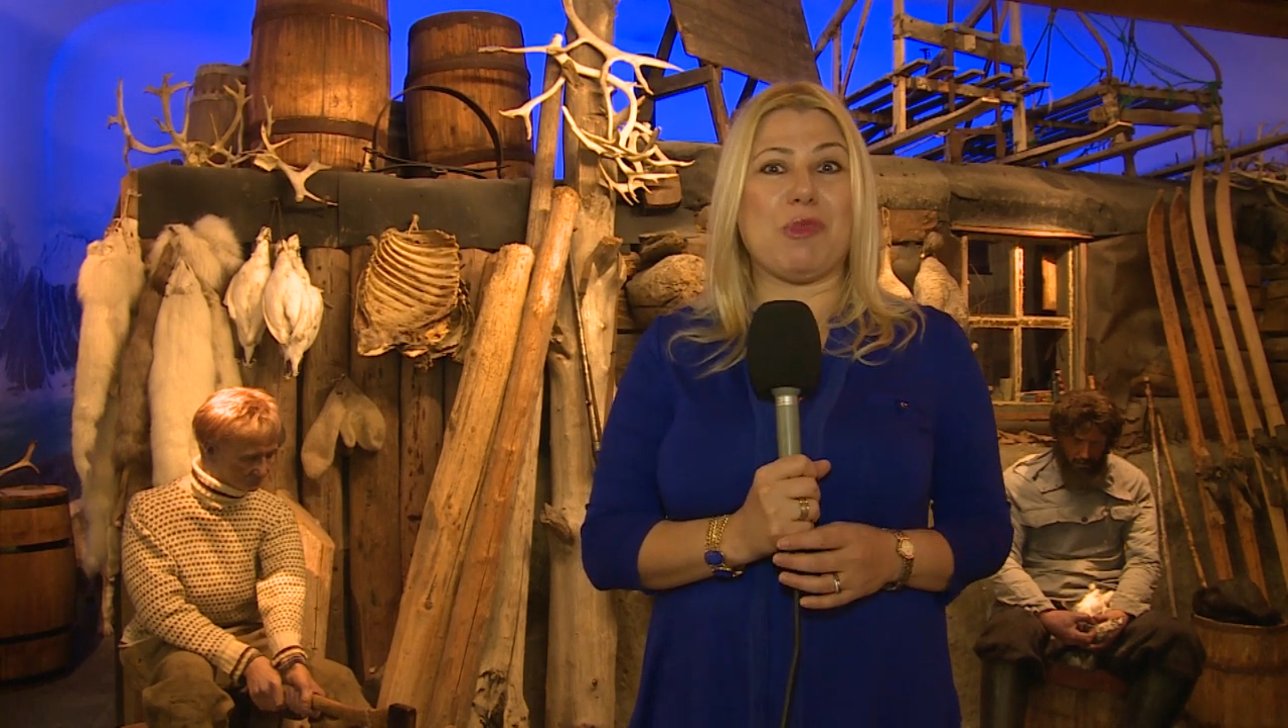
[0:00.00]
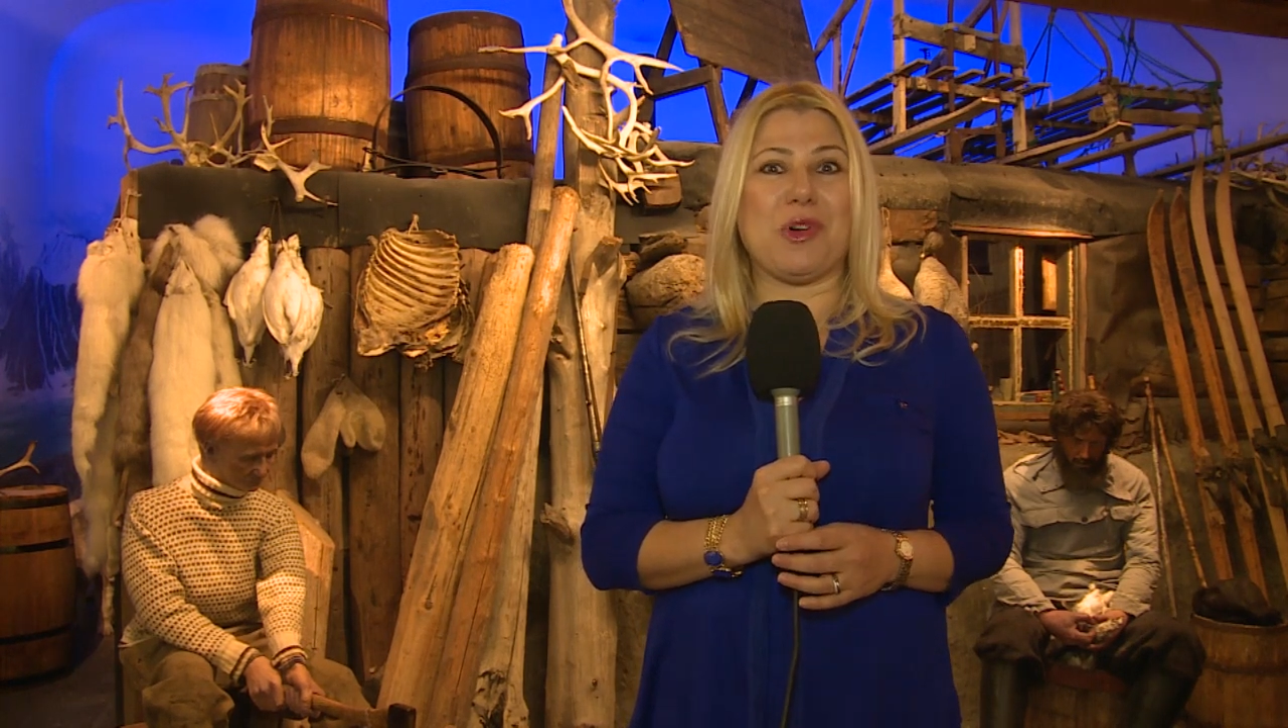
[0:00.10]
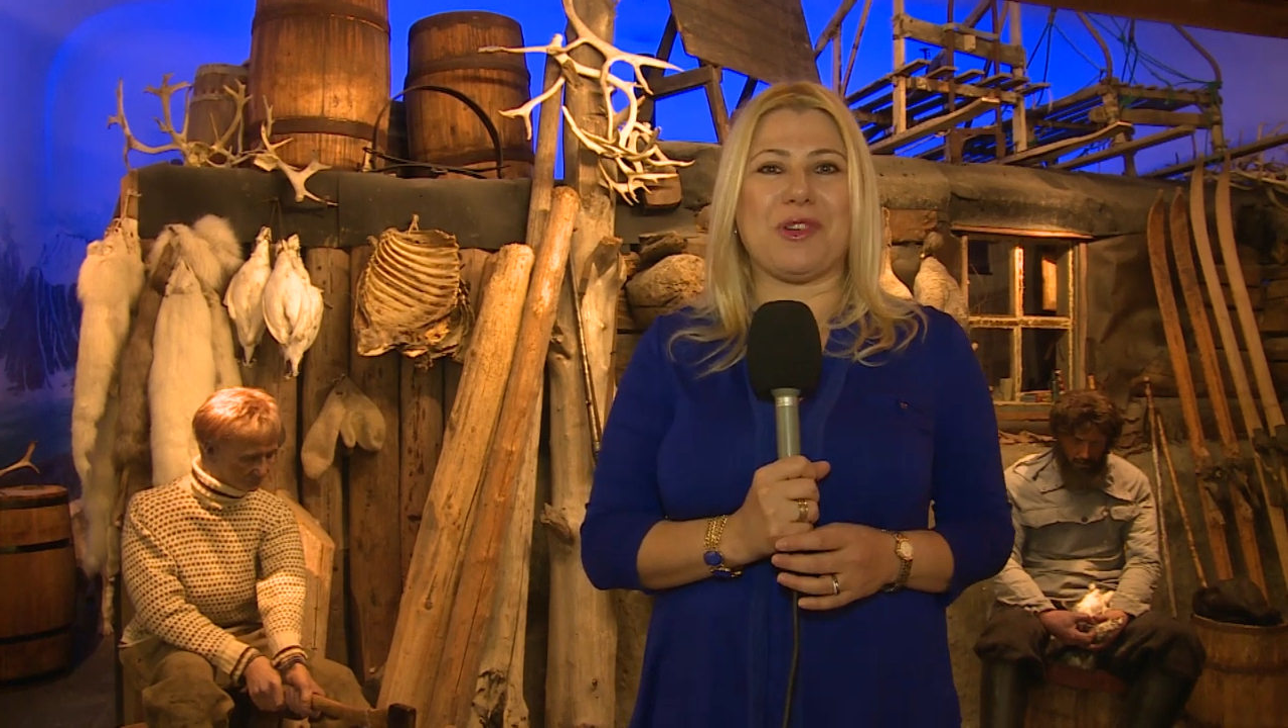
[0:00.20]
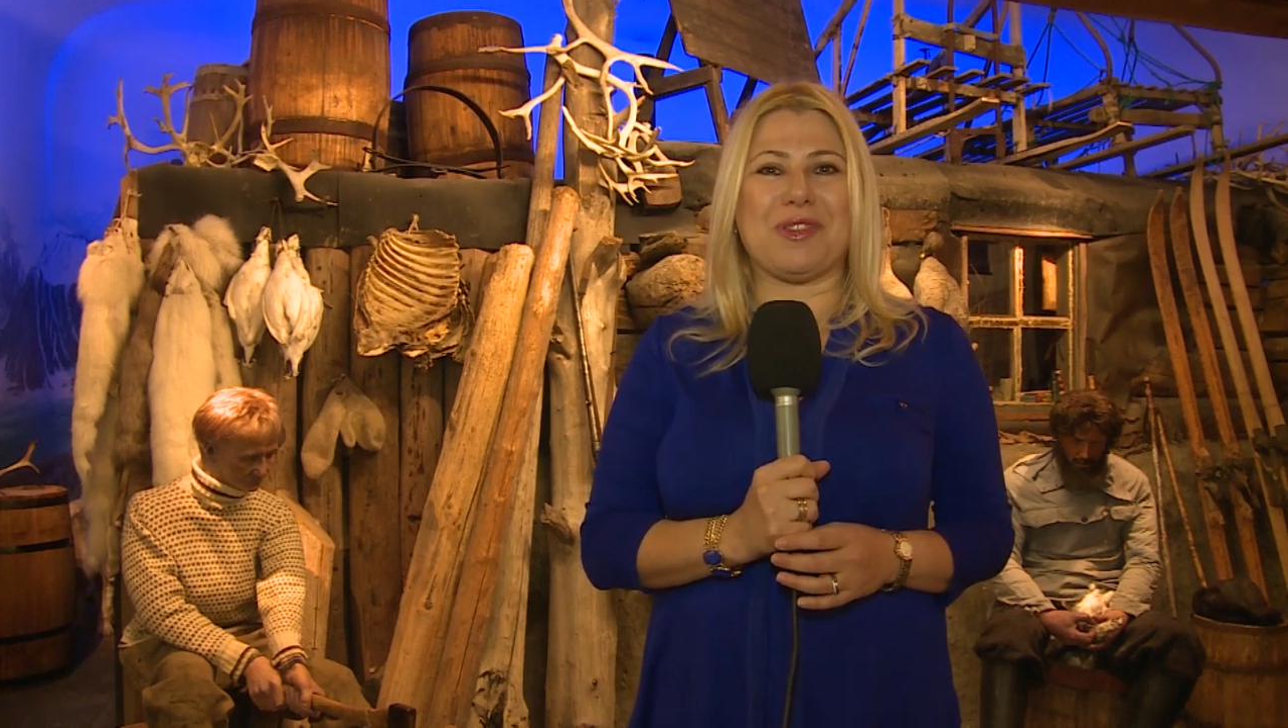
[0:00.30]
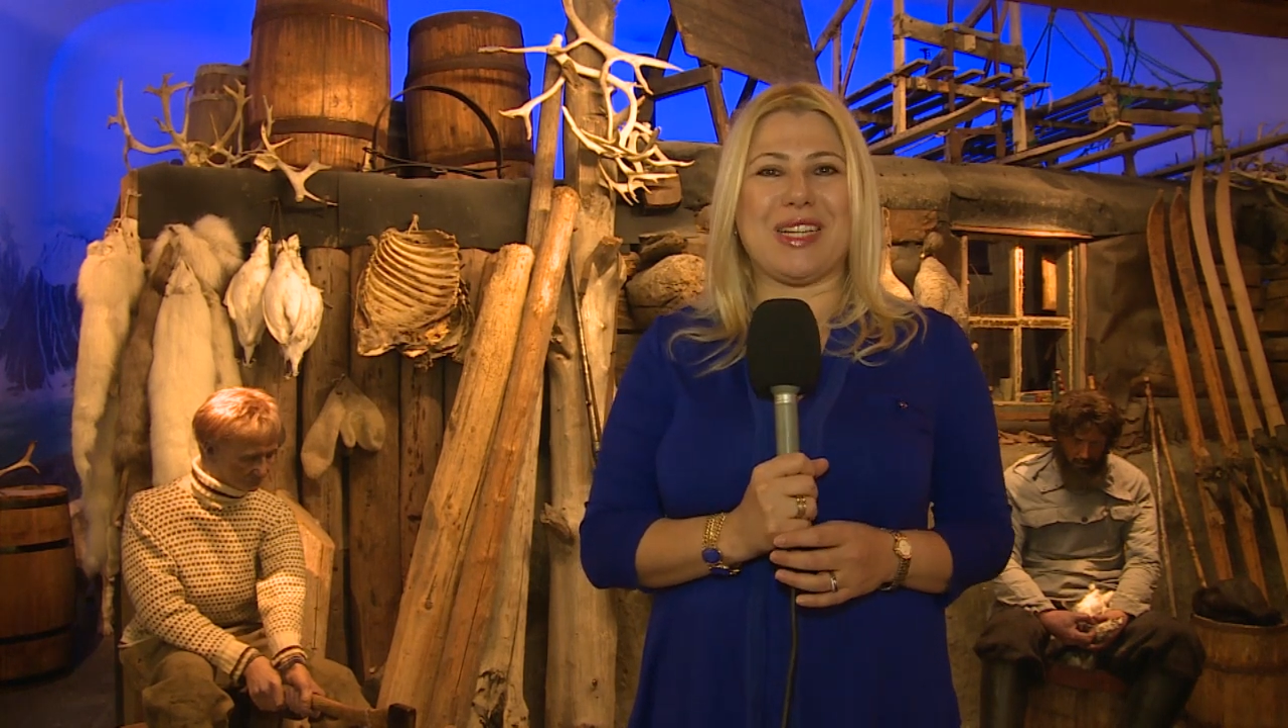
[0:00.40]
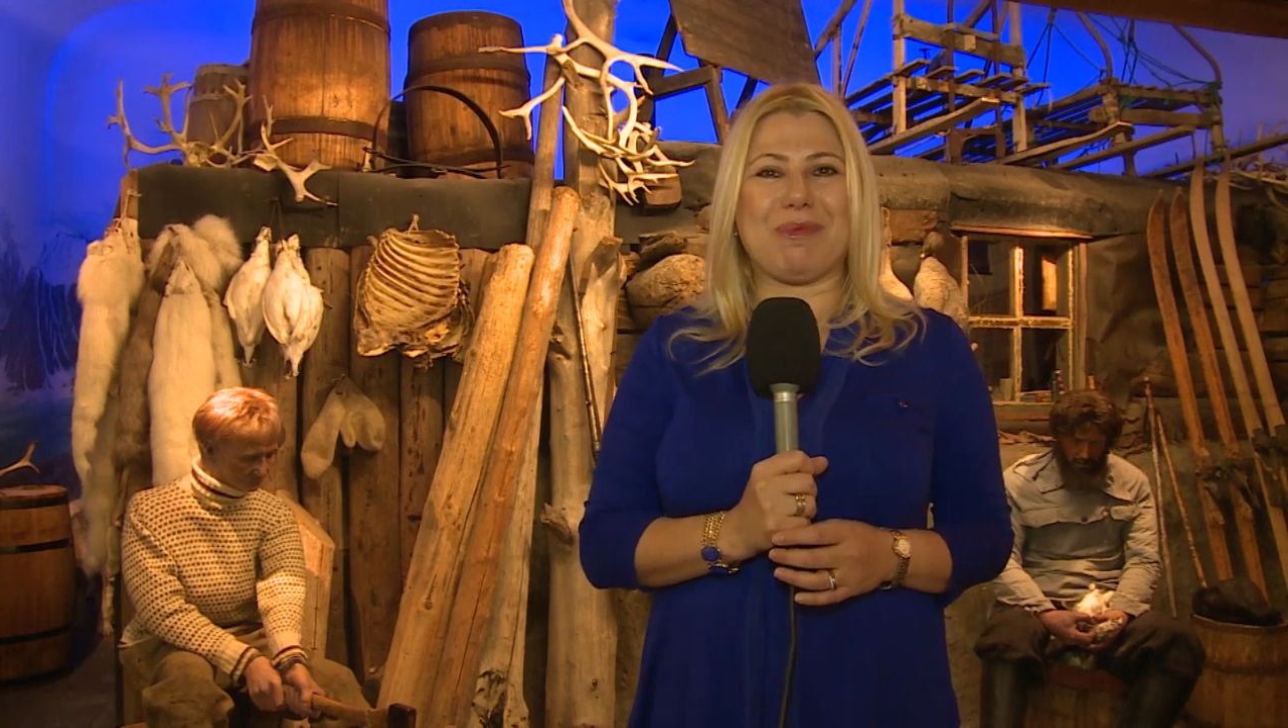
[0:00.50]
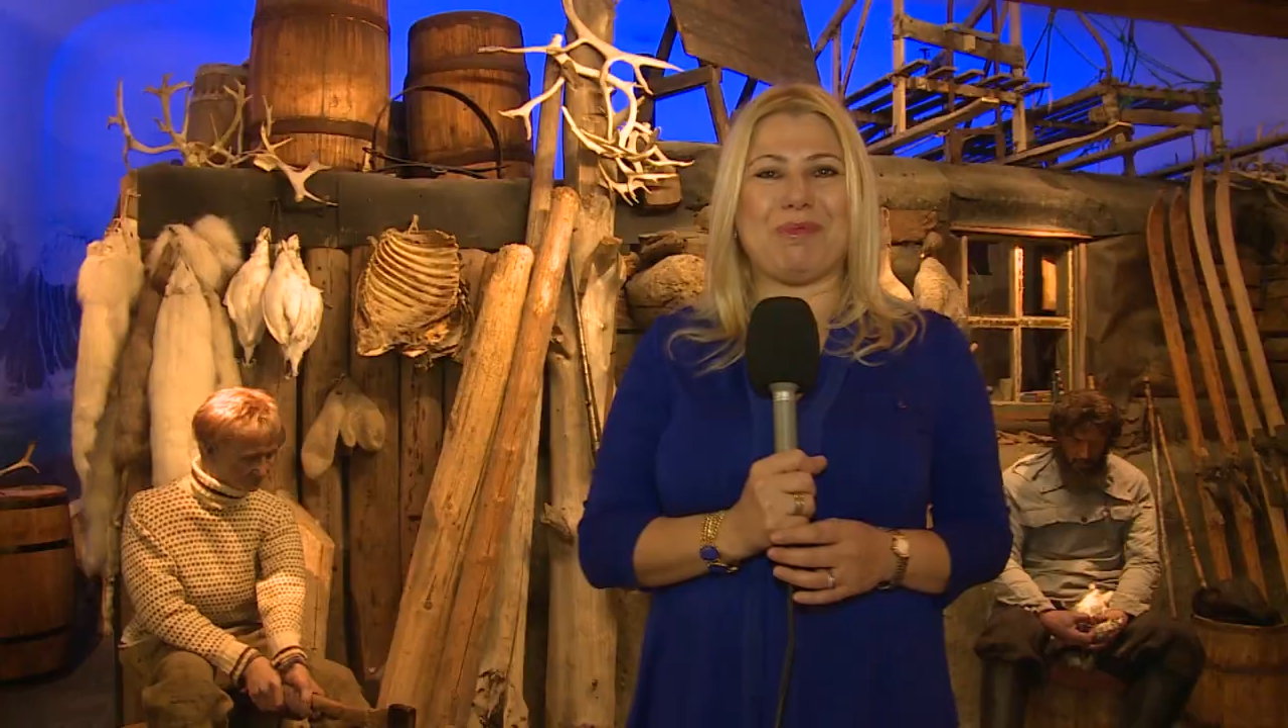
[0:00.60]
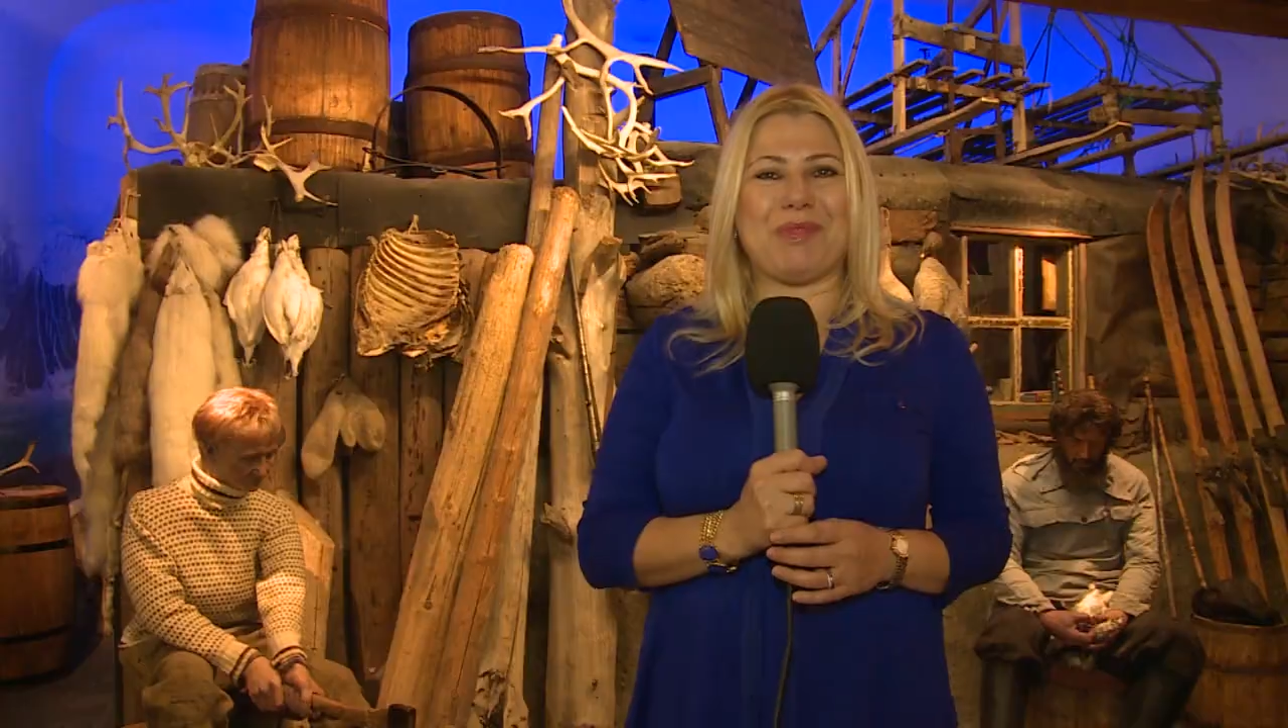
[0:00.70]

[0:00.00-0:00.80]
more of them